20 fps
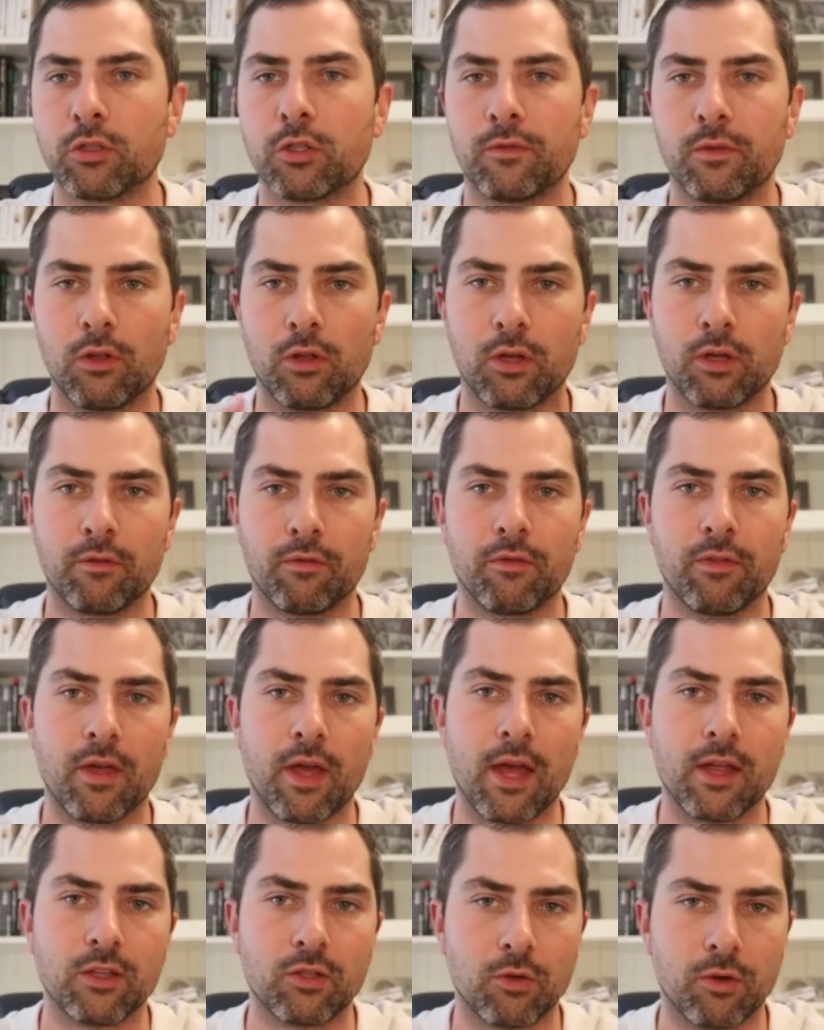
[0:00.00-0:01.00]
So if you're looking for
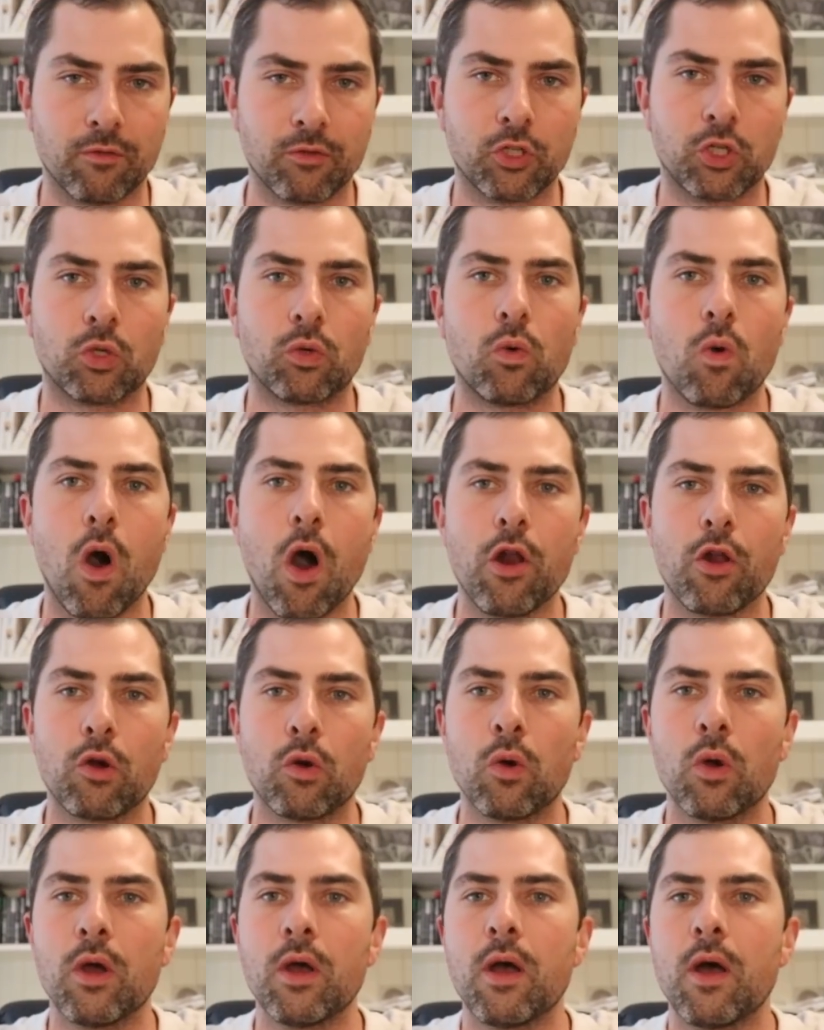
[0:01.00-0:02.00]
that sort of
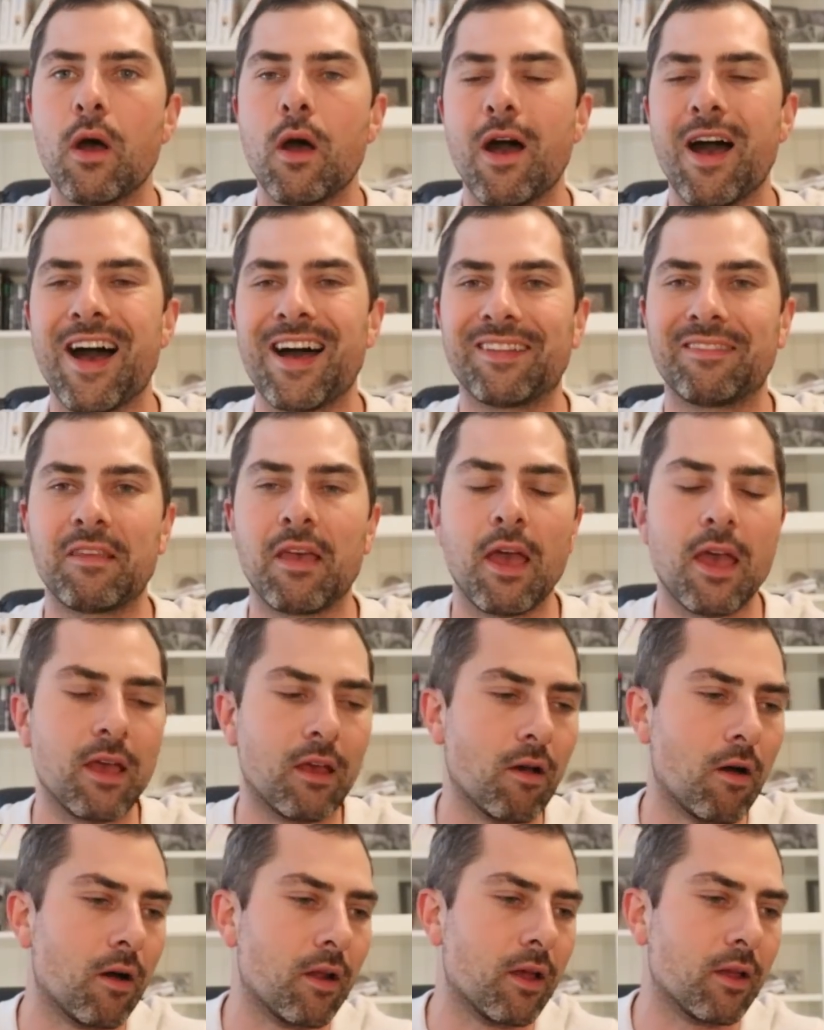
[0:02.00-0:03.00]
Toronto uh,
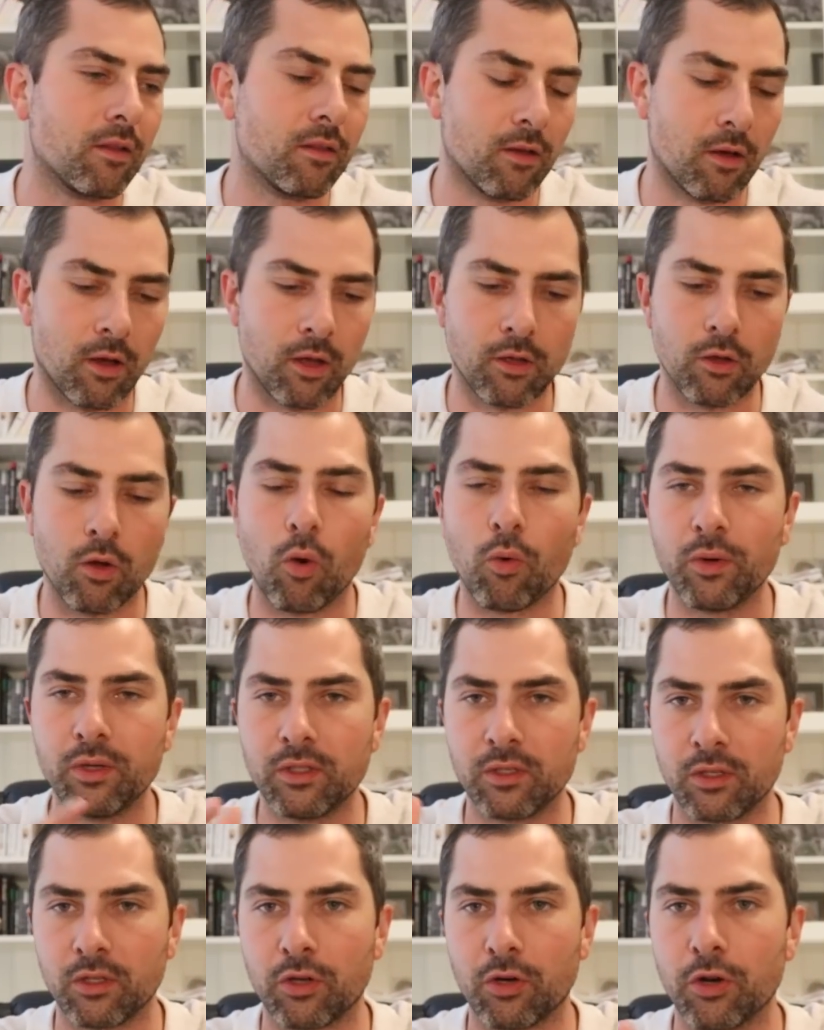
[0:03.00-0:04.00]
take on it, I
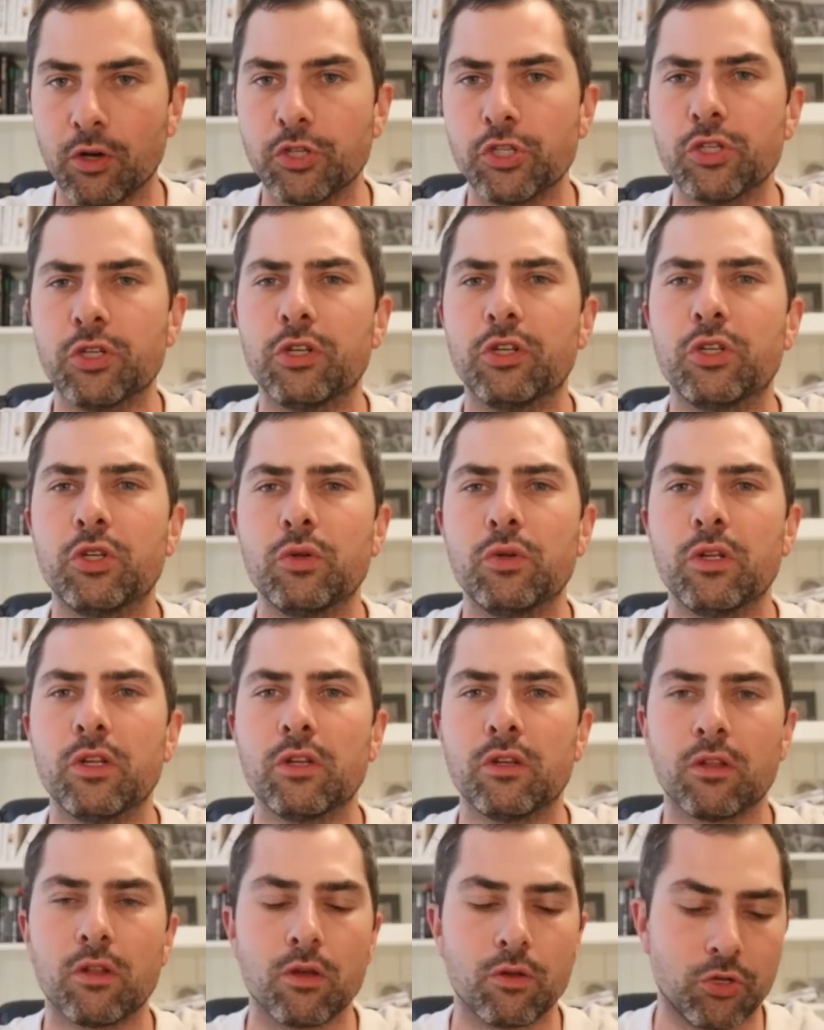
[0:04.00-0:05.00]
always encourage you to tune
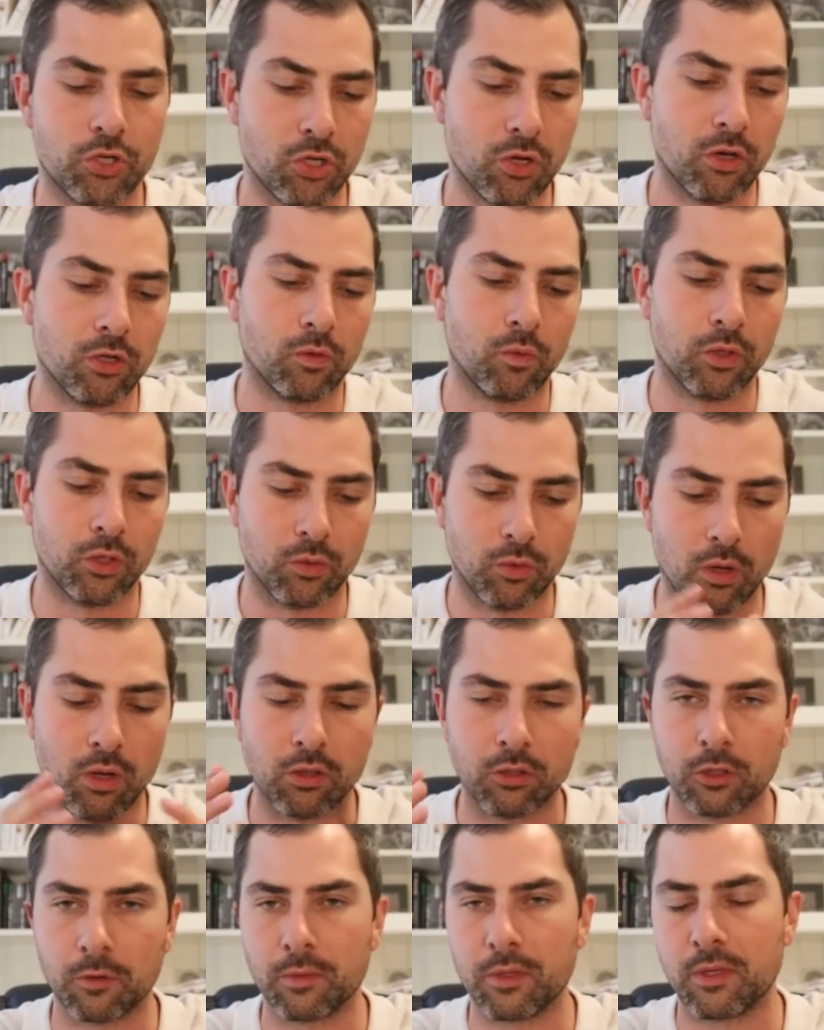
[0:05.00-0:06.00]
into those shows, which will
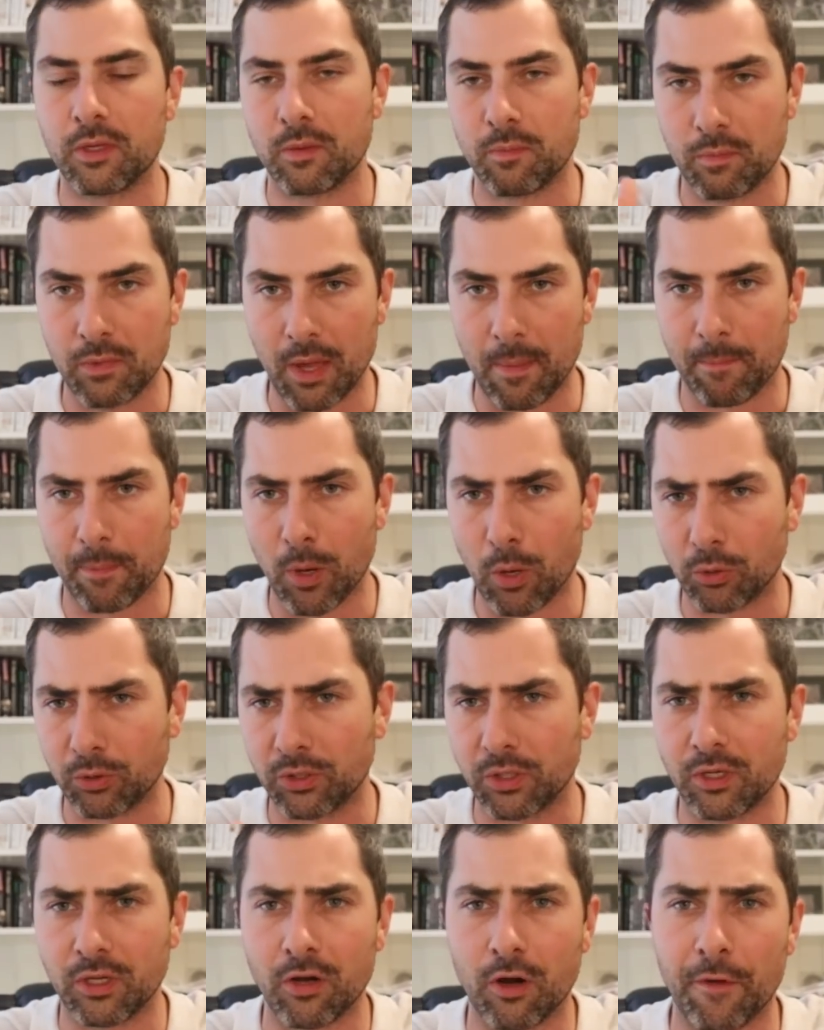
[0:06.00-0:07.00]
ultimately get
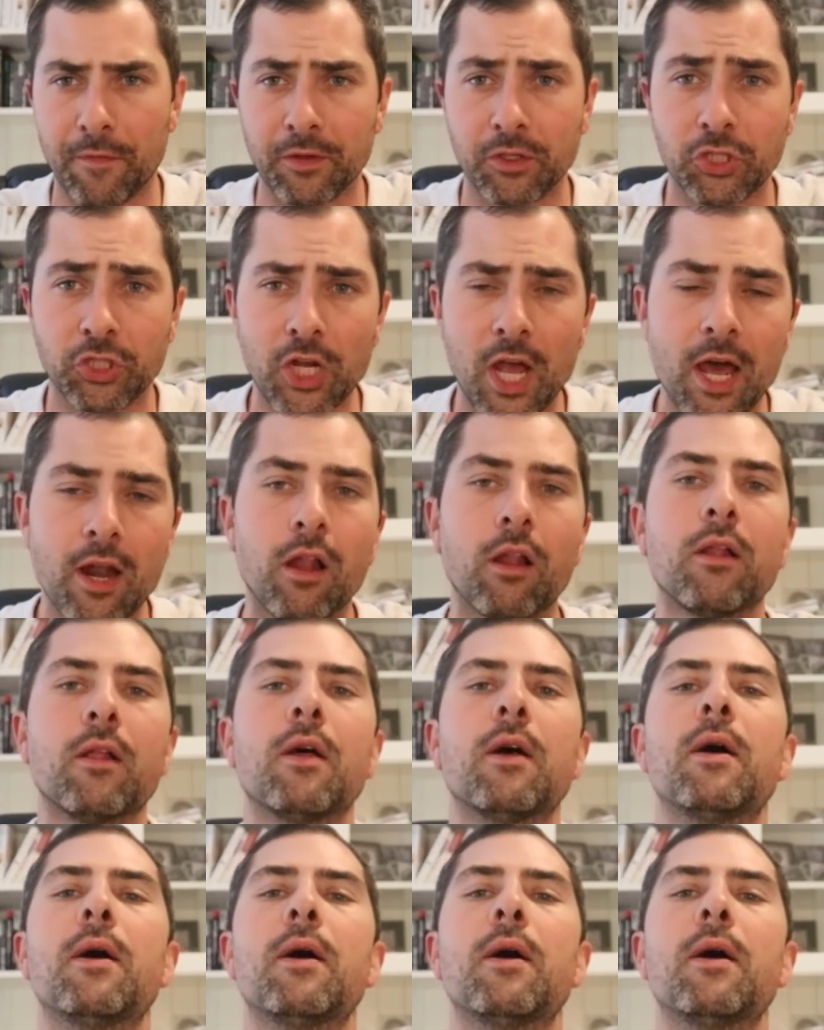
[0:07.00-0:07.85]
posted here on this channel.